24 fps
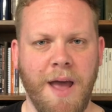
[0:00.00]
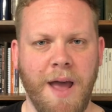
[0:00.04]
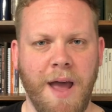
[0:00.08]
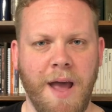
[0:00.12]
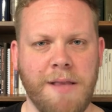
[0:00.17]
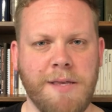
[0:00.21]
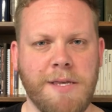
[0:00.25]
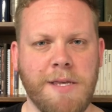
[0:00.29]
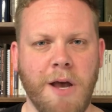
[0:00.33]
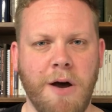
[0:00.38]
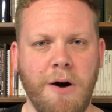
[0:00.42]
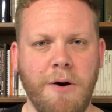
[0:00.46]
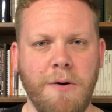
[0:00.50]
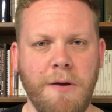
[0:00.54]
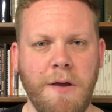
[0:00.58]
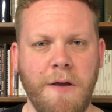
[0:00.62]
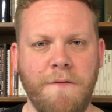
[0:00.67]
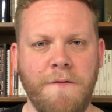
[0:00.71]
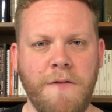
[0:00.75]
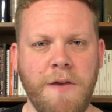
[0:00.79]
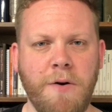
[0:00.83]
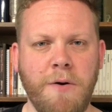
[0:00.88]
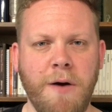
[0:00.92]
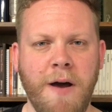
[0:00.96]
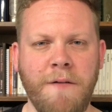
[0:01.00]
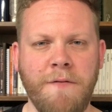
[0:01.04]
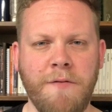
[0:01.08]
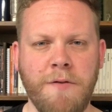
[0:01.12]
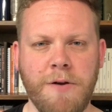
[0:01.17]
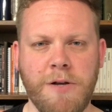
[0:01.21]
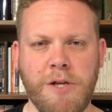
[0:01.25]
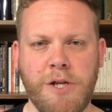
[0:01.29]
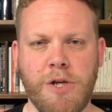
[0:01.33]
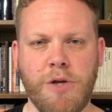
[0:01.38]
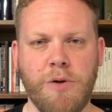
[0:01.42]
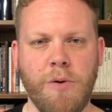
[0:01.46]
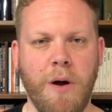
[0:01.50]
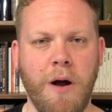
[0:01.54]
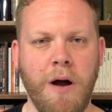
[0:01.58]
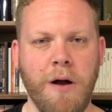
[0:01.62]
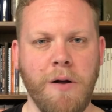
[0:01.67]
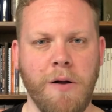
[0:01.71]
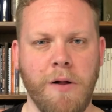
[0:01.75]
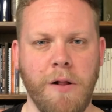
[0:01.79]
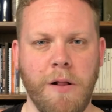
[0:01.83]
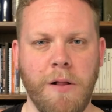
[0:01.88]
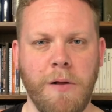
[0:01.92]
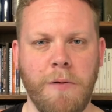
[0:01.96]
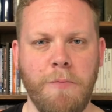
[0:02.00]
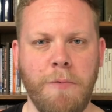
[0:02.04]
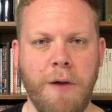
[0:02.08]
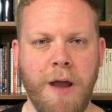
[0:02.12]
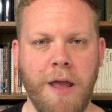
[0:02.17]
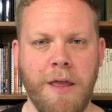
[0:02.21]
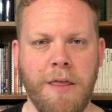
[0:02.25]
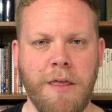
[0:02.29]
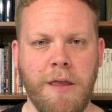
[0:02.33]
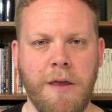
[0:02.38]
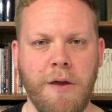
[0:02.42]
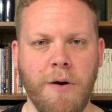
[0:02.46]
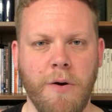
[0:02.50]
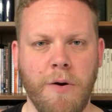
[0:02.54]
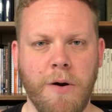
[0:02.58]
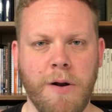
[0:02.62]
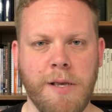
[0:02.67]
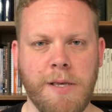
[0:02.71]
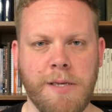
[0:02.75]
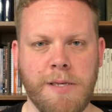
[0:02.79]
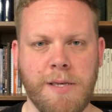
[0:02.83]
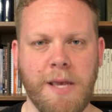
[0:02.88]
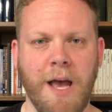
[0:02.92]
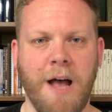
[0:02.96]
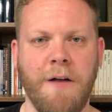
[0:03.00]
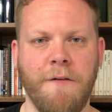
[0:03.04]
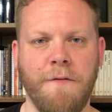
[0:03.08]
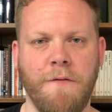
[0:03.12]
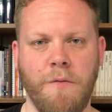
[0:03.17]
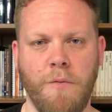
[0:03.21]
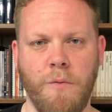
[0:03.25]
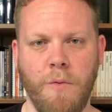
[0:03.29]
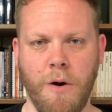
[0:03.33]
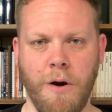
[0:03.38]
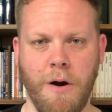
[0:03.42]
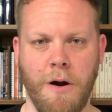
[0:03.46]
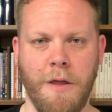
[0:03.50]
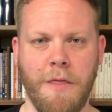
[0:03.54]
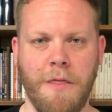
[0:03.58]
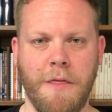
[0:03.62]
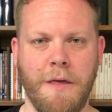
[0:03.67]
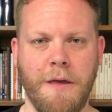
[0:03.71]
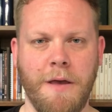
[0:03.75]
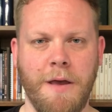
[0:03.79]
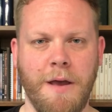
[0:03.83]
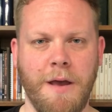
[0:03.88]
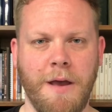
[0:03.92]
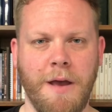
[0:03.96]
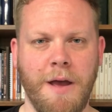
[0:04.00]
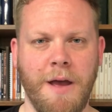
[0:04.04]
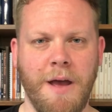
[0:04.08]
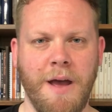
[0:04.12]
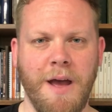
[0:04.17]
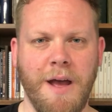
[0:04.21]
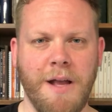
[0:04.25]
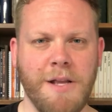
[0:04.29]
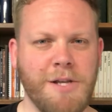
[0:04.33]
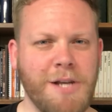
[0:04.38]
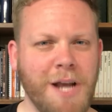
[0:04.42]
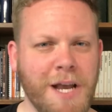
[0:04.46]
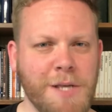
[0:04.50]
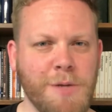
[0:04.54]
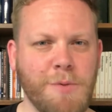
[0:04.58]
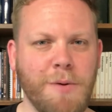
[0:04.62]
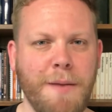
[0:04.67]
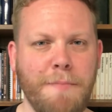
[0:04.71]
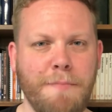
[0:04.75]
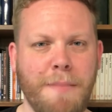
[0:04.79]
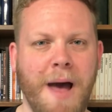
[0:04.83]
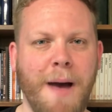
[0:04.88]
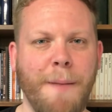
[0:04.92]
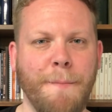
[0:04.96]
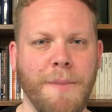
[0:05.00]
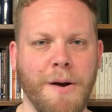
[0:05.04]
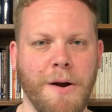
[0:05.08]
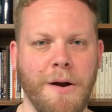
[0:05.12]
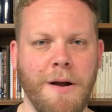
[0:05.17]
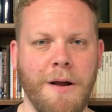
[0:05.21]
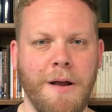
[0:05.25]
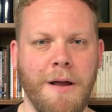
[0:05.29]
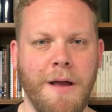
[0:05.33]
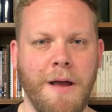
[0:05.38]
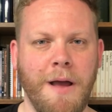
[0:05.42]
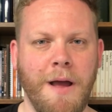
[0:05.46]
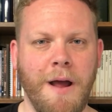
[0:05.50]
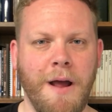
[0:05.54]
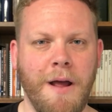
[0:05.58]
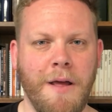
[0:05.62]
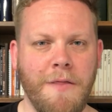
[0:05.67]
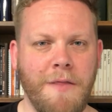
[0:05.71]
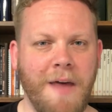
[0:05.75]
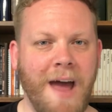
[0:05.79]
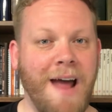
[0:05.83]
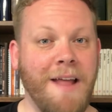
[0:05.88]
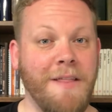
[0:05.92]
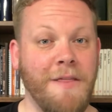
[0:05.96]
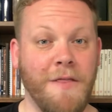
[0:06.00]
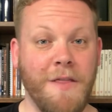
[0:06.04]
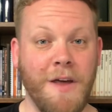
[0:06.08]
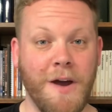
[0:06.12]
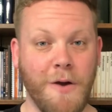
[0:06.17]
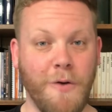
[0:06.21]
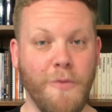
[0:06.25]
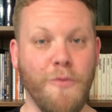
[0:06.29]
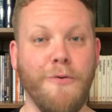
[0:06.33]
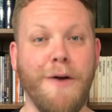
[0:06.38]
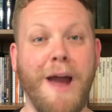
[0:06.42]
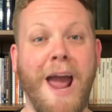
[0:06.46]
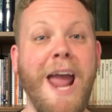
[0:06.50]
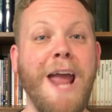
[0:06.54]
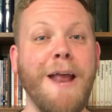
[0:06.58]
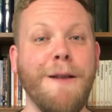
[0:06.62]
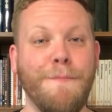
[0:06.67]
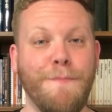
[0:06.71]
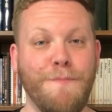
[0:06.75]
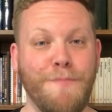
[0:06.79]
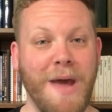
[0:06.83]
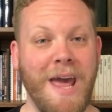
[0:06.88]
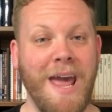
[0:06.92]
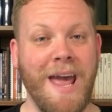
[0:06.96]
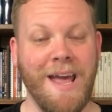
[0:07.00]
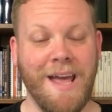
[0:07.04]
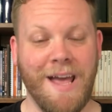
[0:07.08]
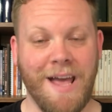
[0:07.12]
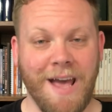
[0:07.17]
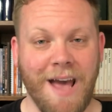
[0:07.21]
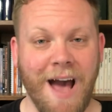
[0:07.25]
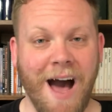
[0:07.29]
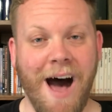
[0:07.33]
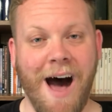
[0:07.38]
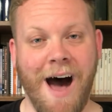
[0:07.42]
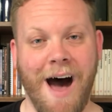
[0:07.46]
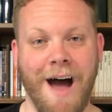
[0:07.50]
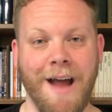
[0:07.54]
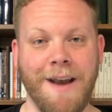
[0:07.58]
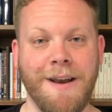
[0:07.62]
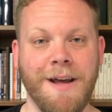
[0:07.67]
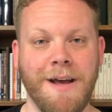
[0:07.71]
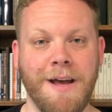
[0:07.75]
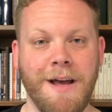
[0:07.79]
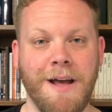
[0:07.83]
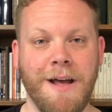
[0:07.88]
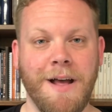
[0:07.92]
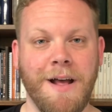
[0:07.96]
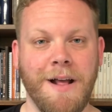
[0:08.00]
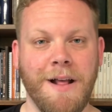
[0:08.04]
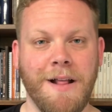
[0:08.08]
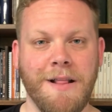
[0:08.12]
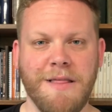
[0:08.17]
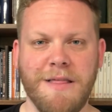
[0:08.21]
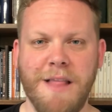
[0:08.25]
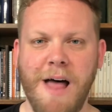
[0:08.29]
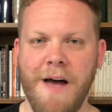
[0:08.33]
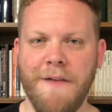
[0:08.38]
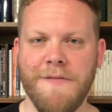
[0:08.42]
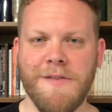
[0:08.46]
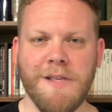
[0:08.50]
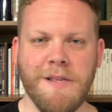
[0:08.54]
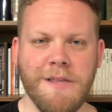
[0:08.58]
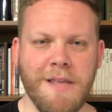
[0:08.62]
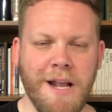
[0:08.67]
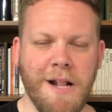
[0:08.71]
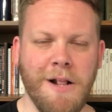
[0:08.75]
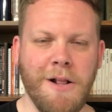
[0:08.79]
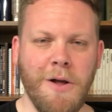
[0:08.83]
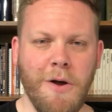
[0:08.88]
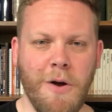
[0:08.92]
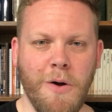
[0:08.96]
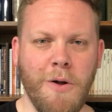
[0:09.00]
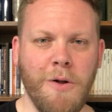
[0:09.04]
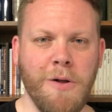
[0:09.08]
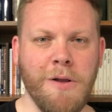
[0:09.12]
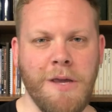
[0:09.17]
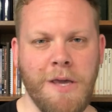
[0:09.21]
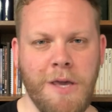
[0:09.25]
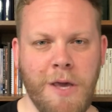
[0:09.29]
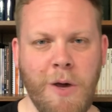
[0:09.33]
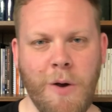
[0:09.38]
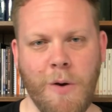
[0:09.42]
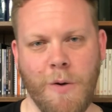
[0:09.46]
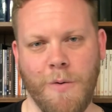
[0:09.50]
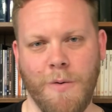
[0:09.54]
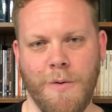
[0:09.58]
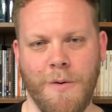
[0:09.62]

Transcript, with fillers: And so, if you ever struggle with your self worth, just remember that the great big God loves little old you